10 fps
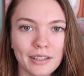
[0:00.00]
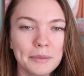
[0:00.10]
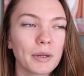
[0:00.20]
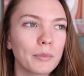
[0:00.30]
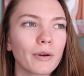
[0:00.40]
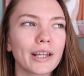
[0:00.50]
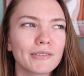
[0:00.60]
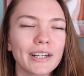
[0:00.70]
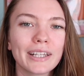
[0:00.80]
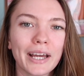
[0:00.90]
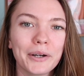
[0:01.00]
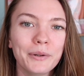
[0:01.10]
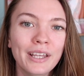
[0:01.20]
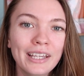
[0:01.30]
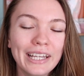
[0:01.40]
in my brain right
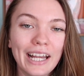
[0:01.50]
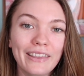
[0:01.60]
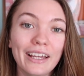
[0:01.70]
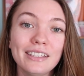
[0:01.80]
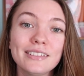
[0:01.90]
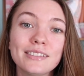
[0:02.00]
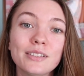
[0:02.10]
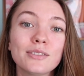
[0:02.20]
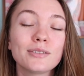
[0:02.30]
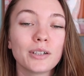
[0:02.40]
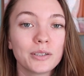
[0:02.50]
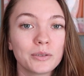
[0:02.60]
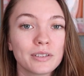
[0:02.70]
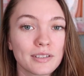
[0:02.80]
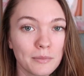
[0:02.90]
now, and that is to
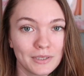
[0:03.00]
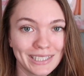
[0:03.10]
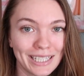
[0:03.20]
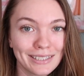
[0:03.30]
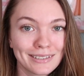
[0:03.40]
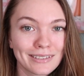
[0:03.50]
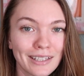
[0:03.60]
sow some seeds.